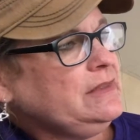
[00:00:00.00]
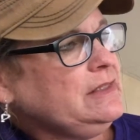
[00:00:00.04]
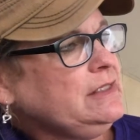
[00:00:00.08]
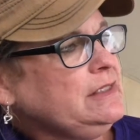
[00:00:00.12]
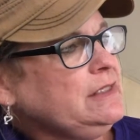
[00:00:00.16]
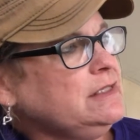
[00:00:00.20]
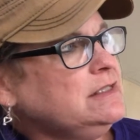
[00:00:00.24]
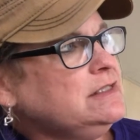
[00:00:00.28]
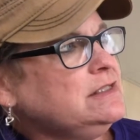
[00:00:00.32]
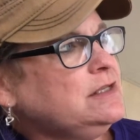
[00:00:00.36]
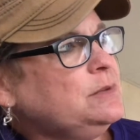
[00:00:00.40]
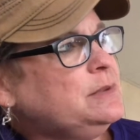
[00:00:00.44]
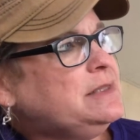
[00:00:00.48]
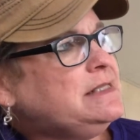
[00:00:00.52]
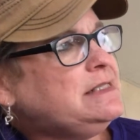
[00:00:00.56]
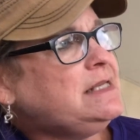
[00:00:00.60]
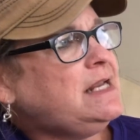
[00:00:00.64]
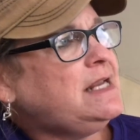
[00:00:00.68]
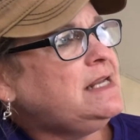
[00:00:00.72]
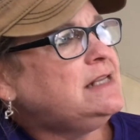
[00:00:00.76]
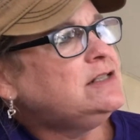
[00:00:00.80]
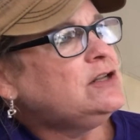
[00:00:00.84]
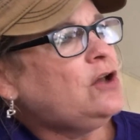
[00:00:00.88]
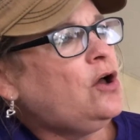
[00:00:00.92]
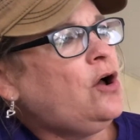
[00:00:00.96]
So it
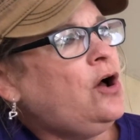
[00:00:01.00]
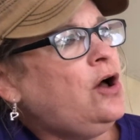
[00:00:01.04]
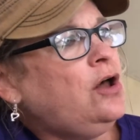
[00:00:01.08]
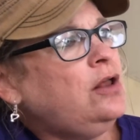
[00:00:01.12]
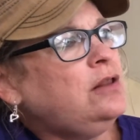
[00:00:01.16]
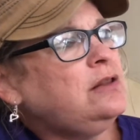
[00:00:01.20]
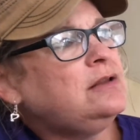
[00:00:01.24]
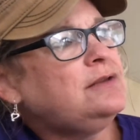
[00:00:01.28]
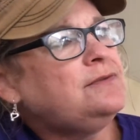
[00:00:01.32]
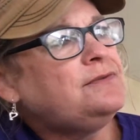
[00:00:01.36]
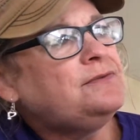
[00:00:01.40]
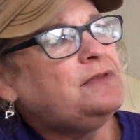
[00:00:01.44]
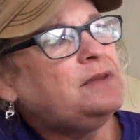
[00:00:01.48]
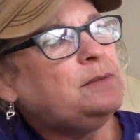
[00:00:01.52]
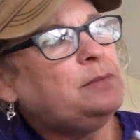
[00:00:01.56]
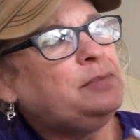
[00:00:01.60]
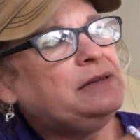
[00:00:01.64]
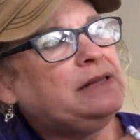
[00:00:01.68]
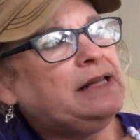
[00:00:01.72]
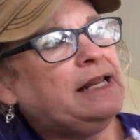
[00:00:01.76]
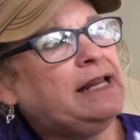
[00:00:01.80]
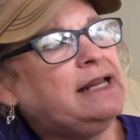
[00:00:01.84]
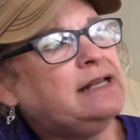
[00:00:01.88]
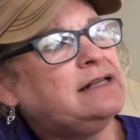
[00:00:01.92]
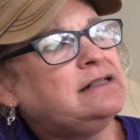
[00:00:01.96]
takes all of the
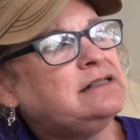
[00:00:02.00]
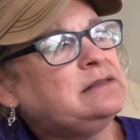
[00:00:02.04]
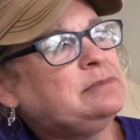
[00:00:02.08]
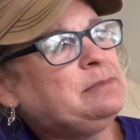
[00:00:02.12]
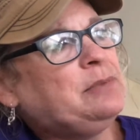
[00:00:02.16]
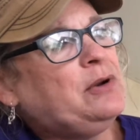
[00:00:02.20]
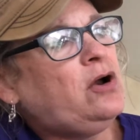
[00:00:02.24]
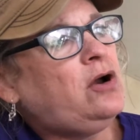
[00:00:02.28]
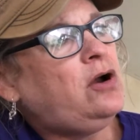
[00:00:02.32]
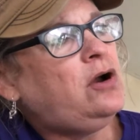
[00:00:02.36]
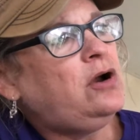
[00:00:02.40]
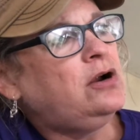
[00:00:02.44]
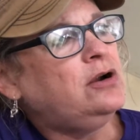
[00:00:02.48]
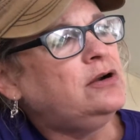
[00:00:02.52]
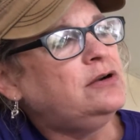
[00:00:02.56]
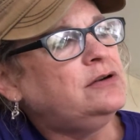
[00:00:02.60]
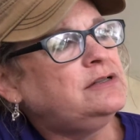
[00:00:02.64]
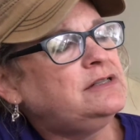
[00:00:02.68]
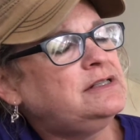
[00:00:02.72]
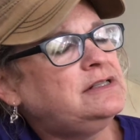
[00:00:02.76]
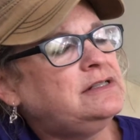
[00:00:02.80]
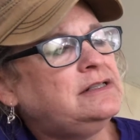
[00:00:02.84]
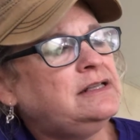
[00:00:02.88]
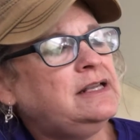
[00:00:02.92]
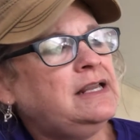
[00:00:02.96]
plant's
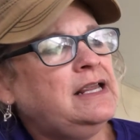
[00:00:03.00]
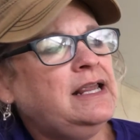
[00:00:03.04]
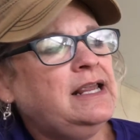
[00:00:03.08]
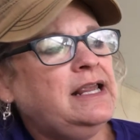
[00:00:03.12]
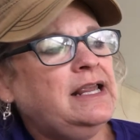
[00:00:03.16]
parts